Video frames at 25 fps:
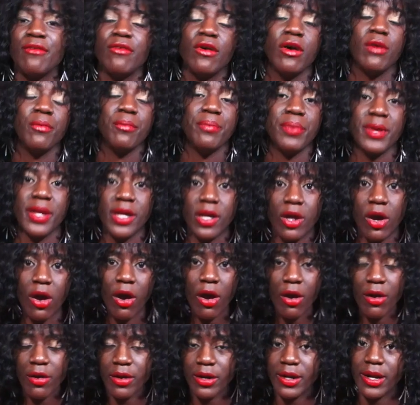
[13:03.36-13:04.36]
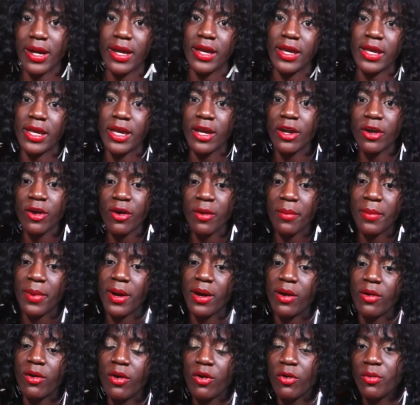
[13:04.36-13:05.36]
a big heart and I care
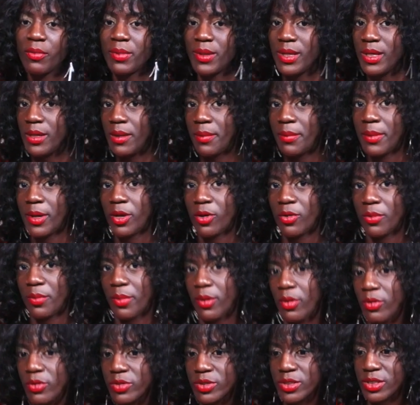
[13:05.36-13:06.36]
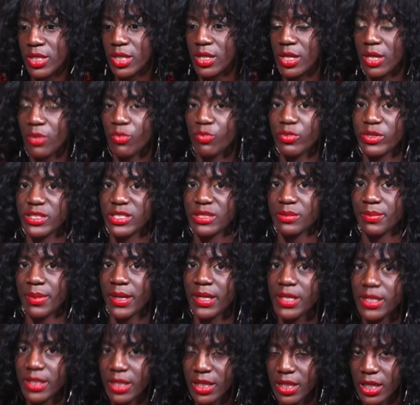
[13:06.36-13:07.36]
about her being a better person and
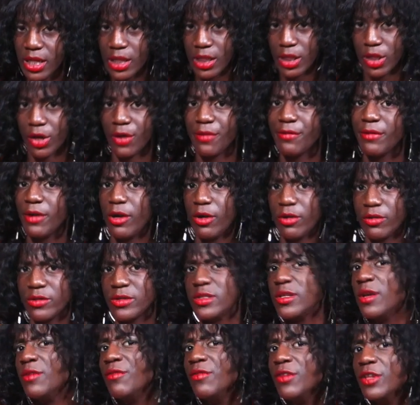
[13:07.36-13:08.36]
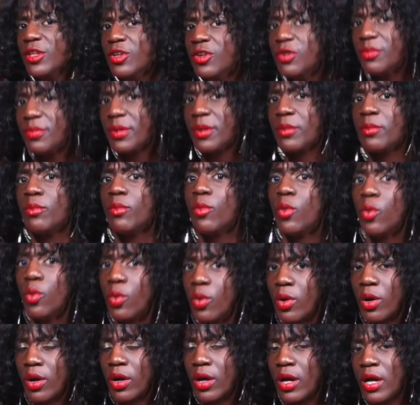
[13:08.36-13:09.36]
respecting and loving herself a little bit
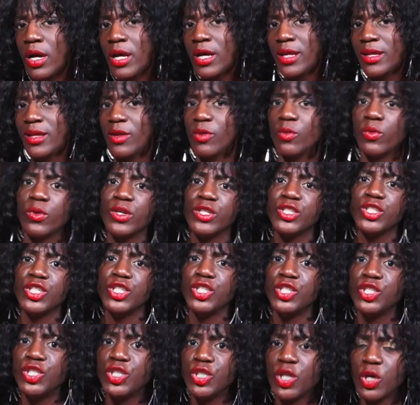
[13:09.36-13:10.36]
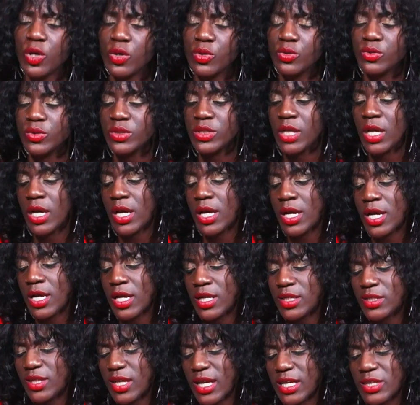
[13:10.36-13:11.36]
more than what she shows.
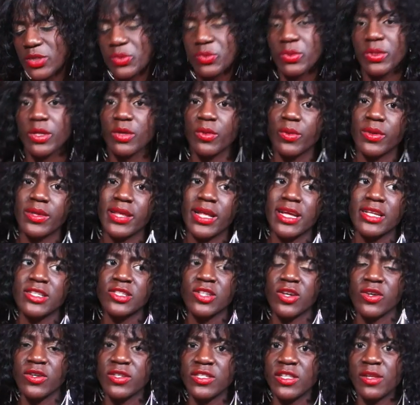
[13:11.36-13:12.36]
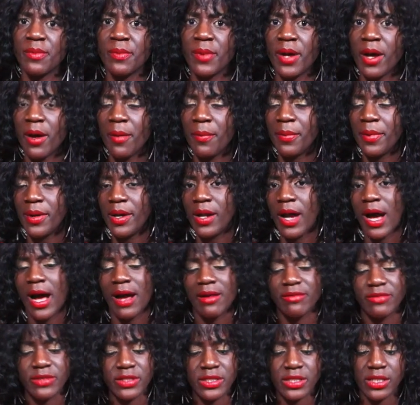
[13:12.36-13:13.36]
So that's really what that song is about. But
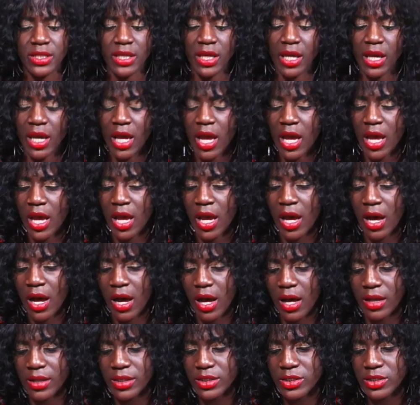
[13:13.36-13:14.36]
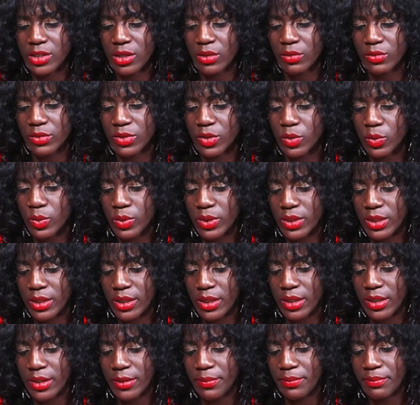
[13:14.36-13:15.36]
obviously this song was a
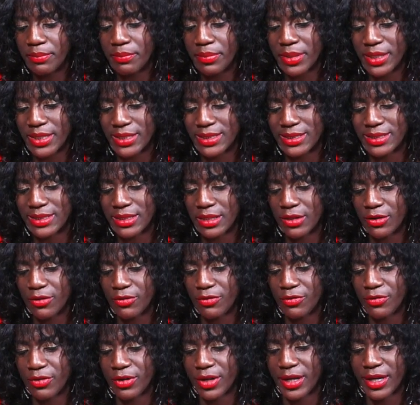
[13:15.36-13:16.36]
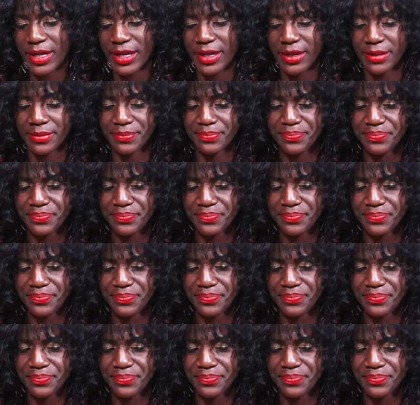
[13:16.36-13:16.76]
really big deal for him.